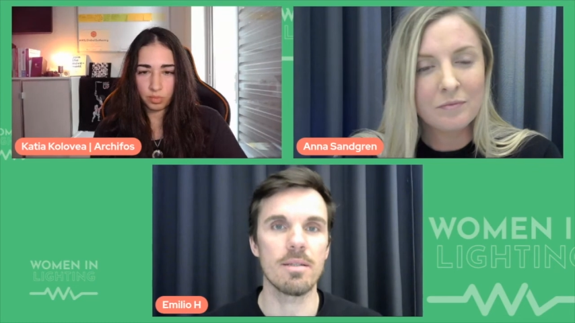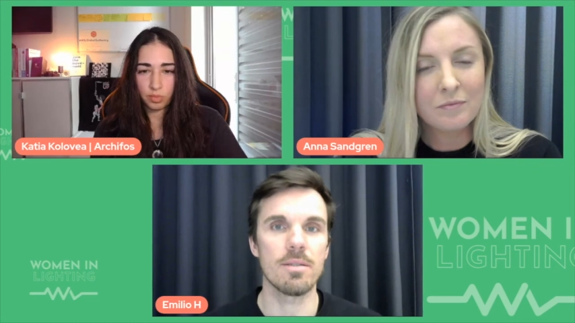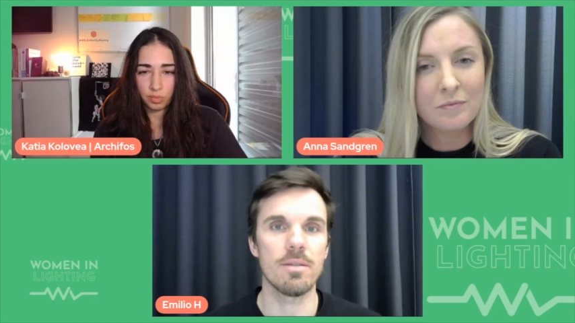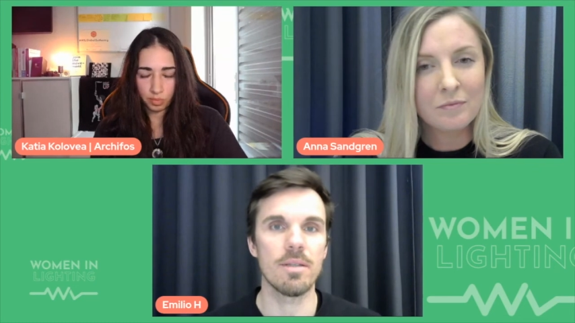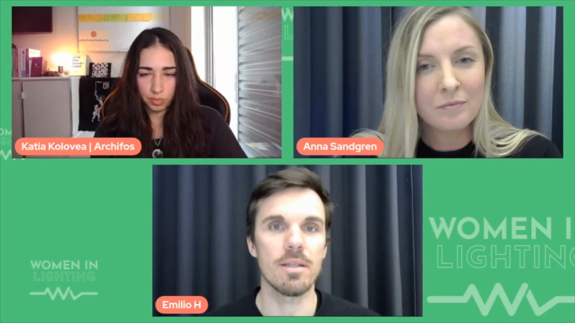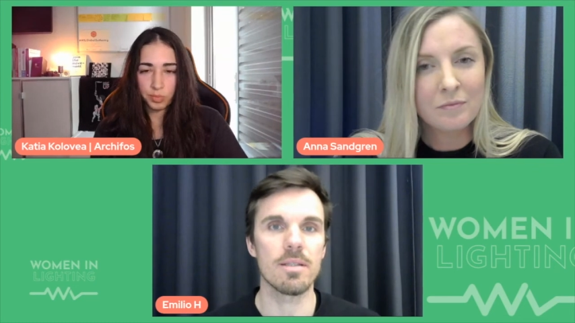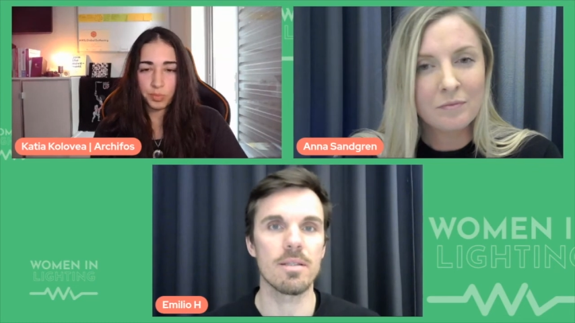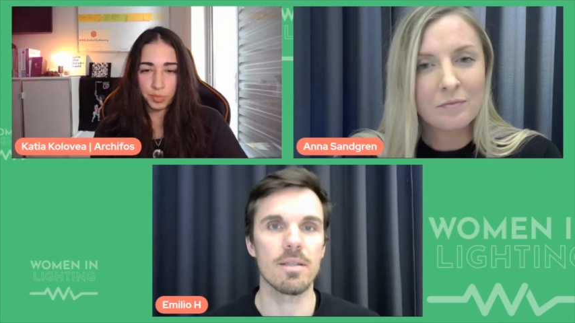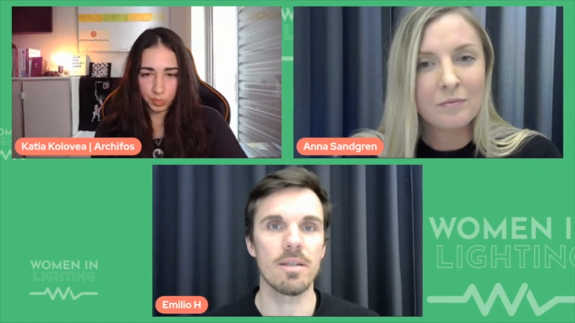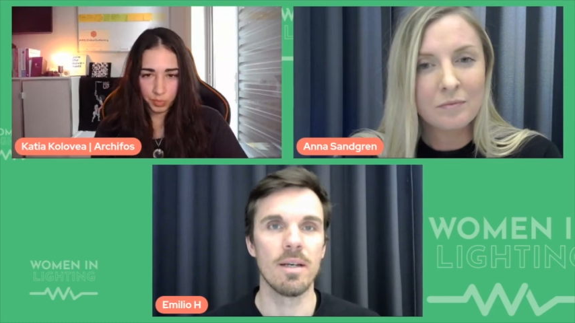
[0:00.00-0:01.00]
Speaker 1: to do this.
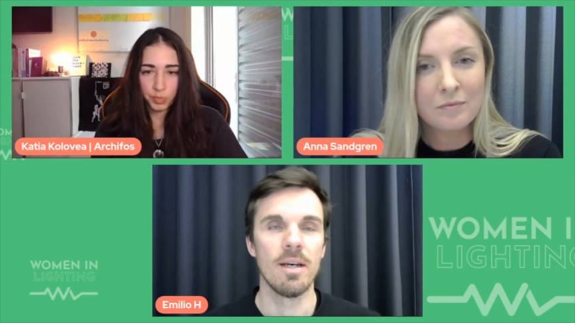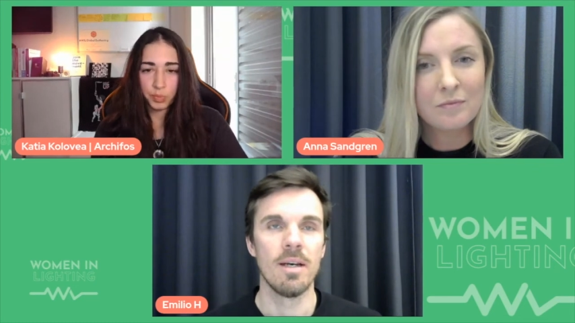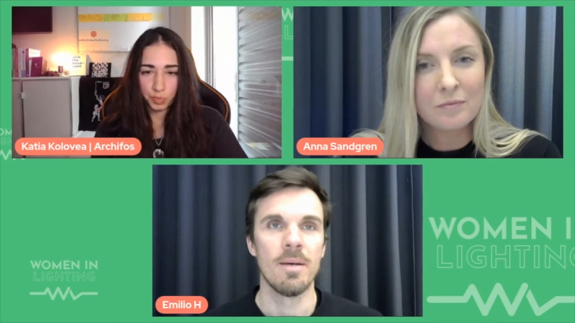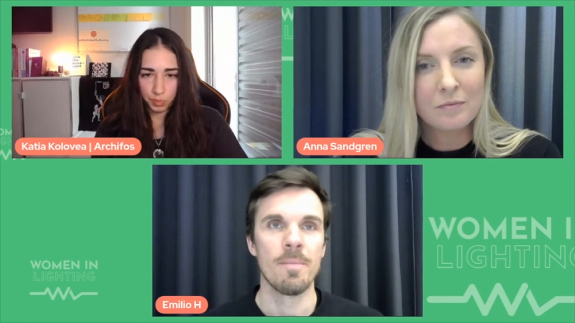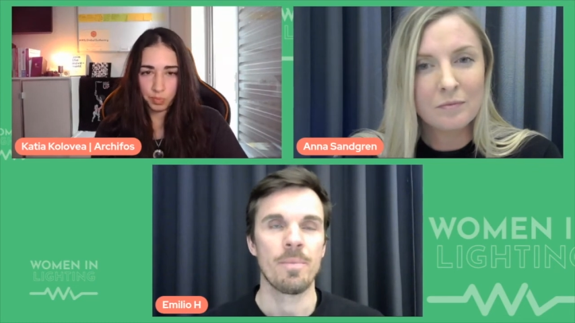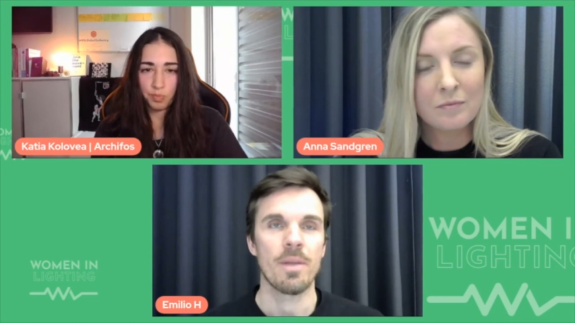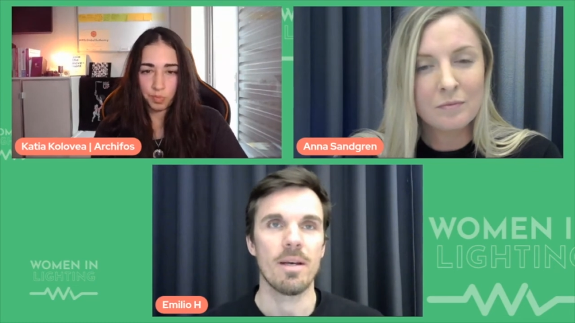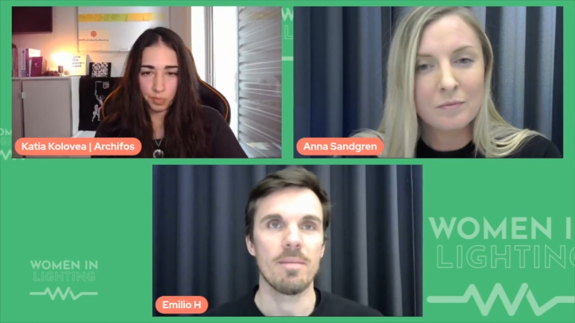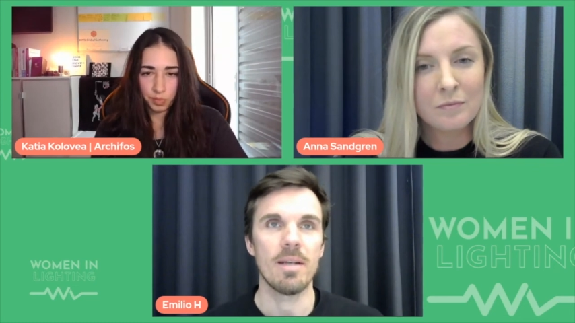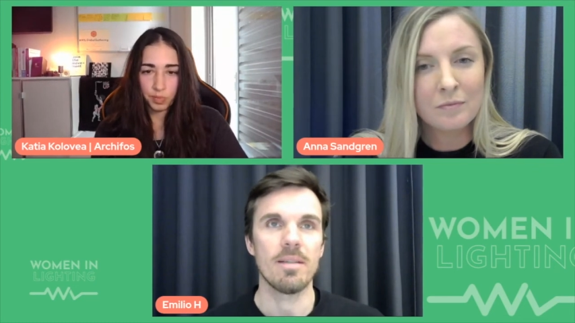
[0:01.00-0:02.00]
So,
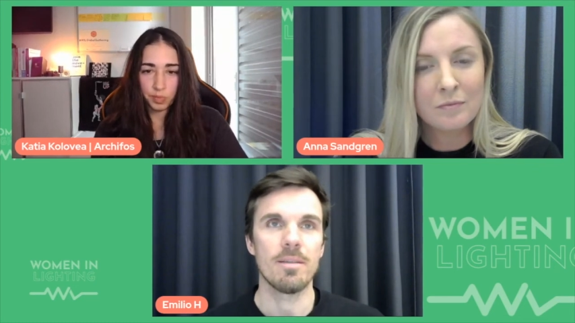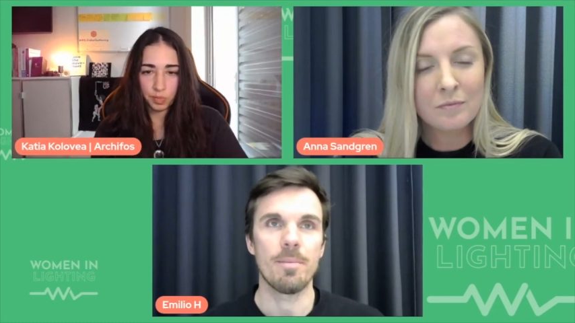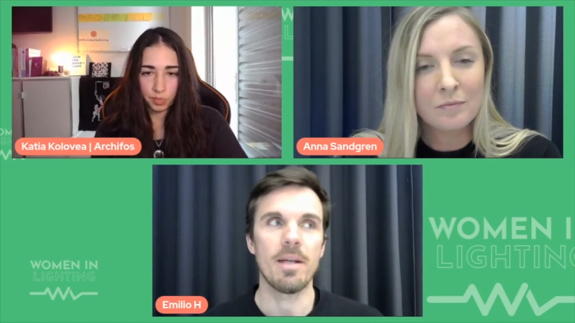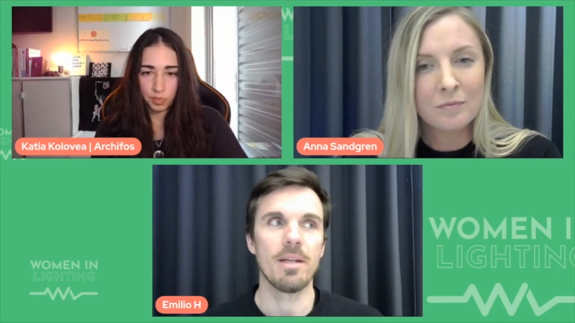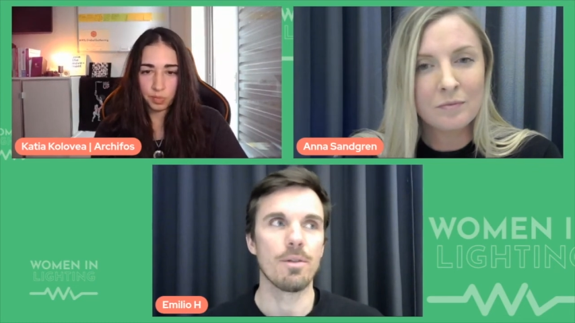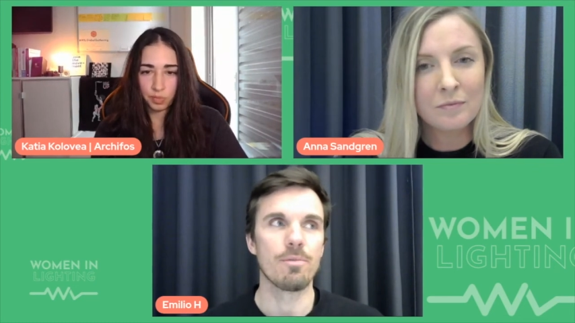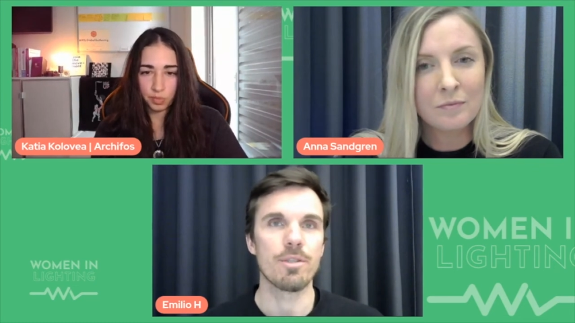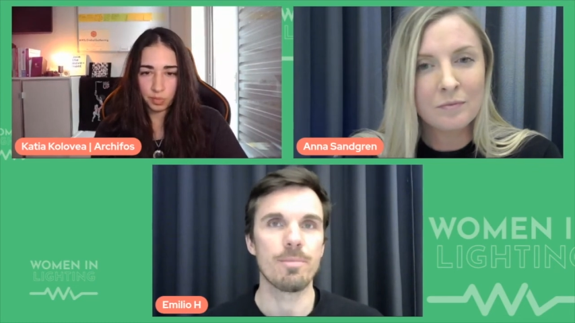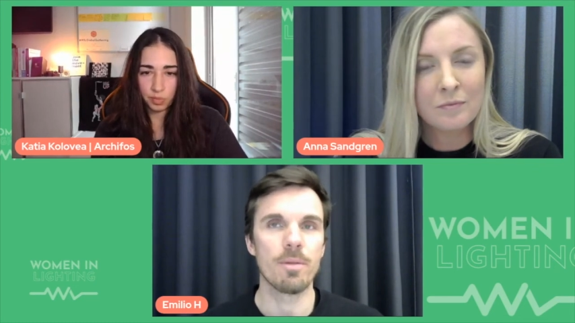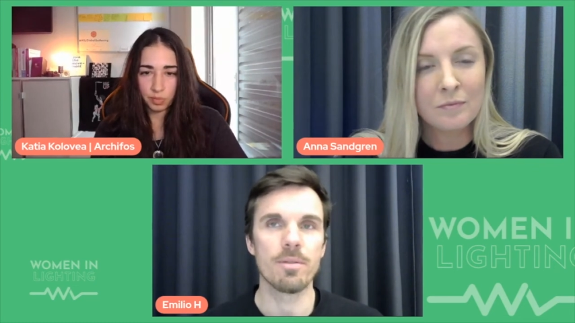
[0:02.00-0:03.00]
um, and depending on the
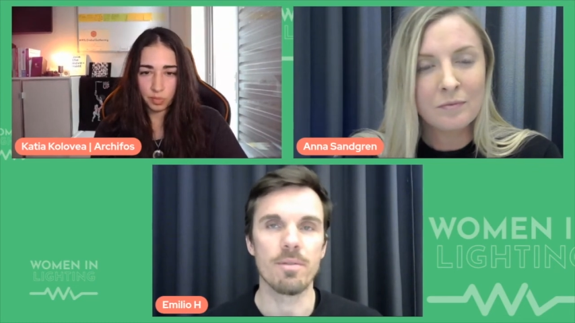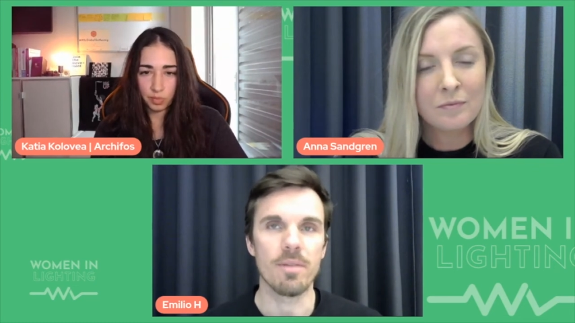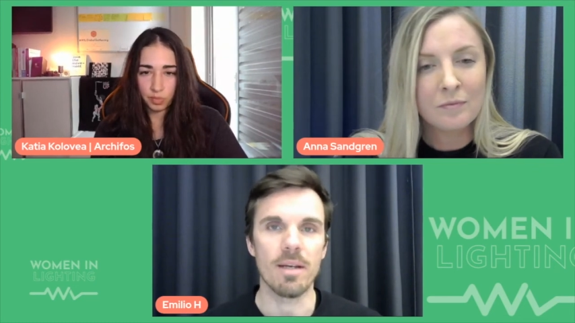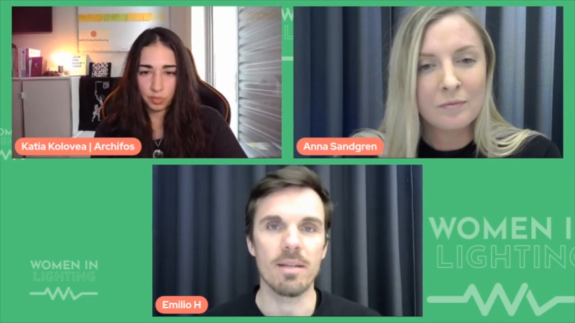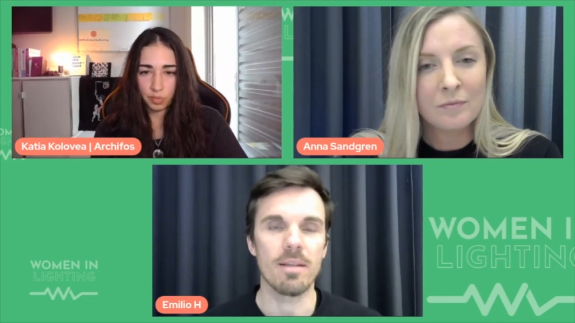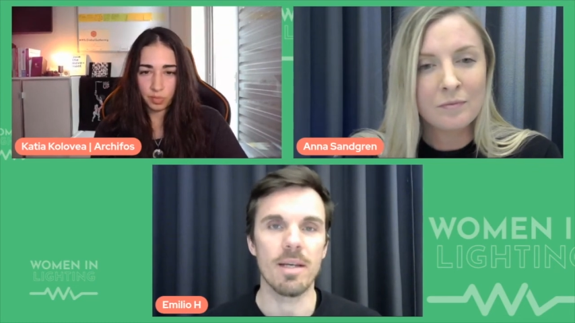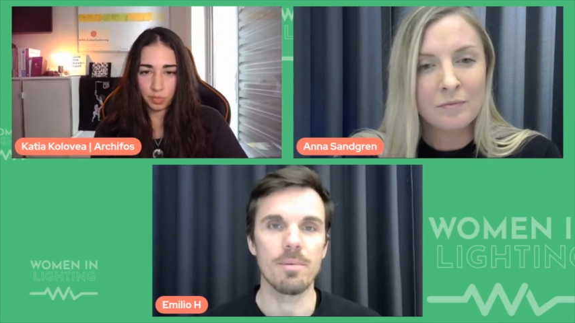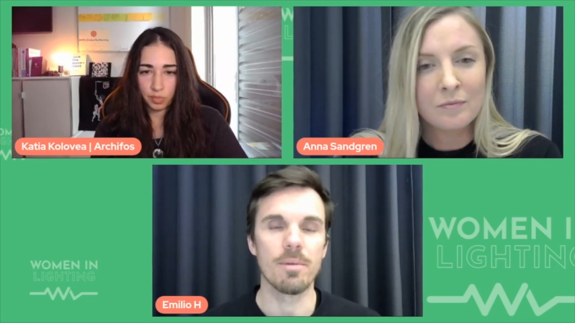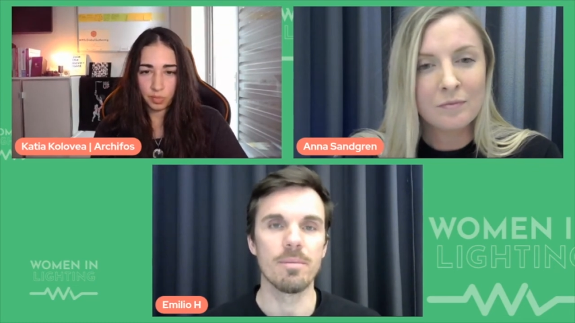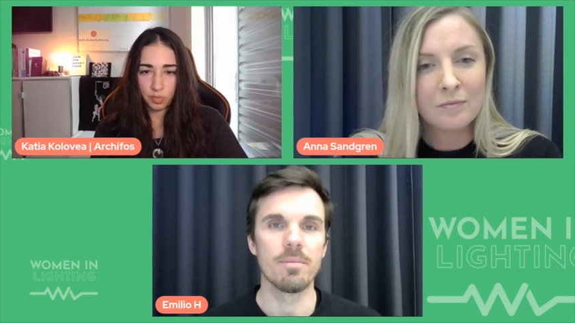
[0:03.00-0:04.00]
response on that, they
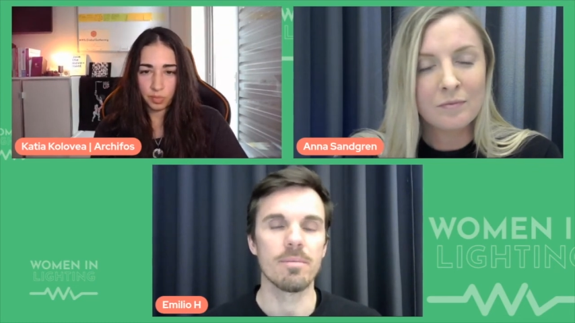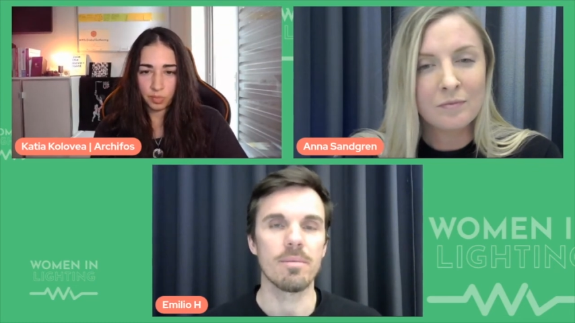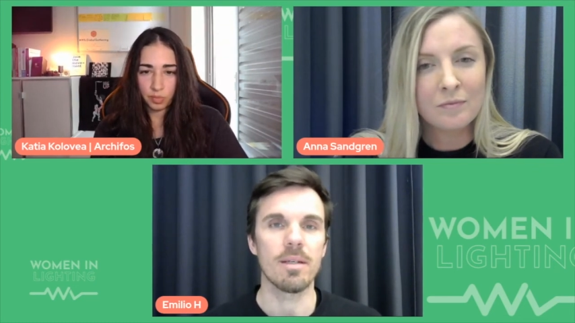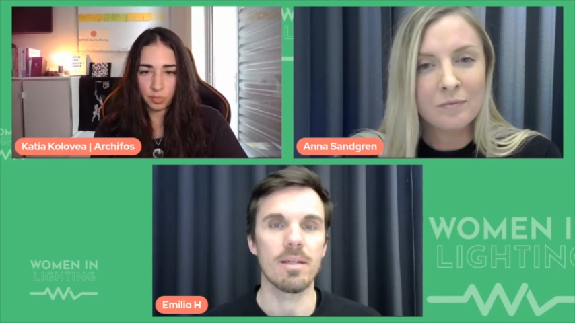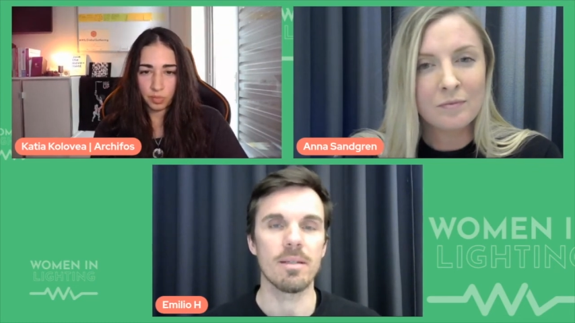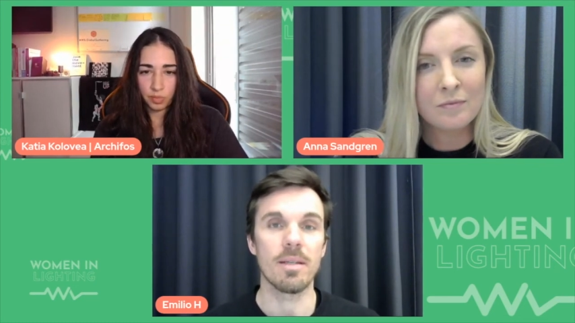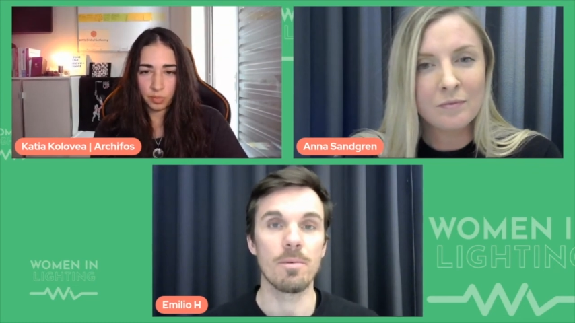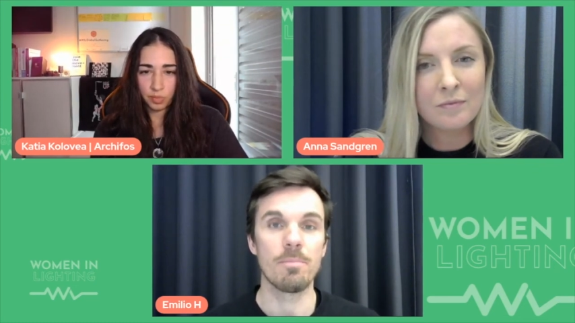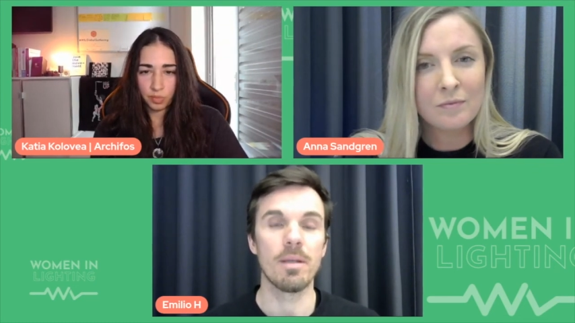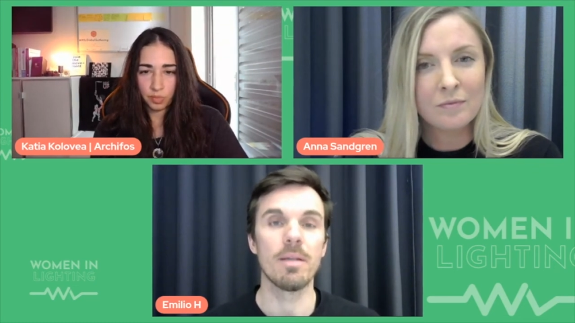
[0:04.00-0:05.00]
will, uh, they
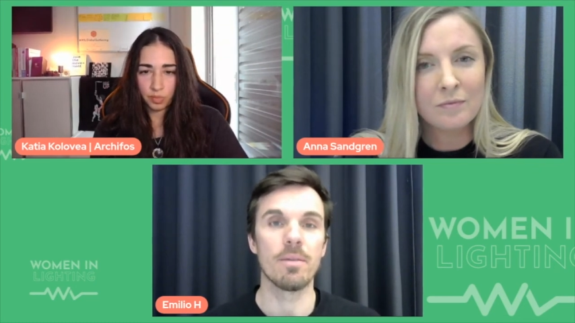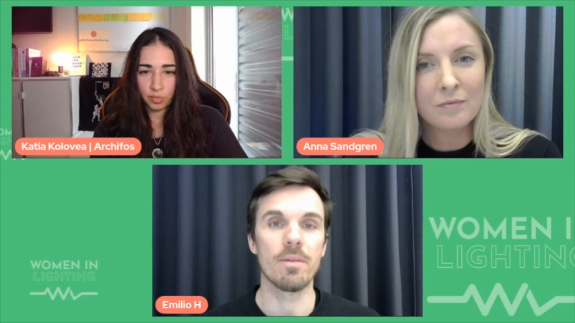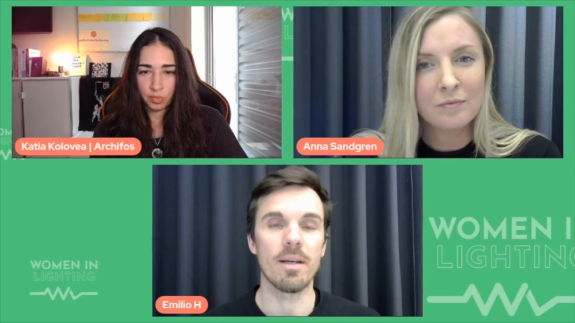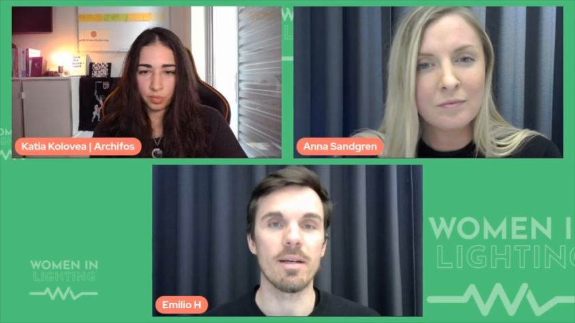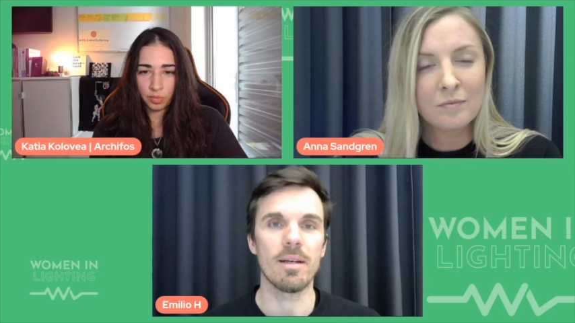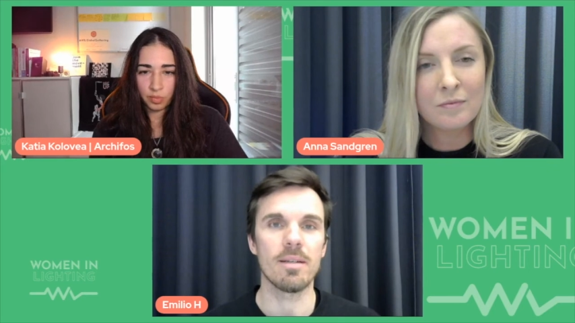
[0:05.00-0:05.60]
will build on that.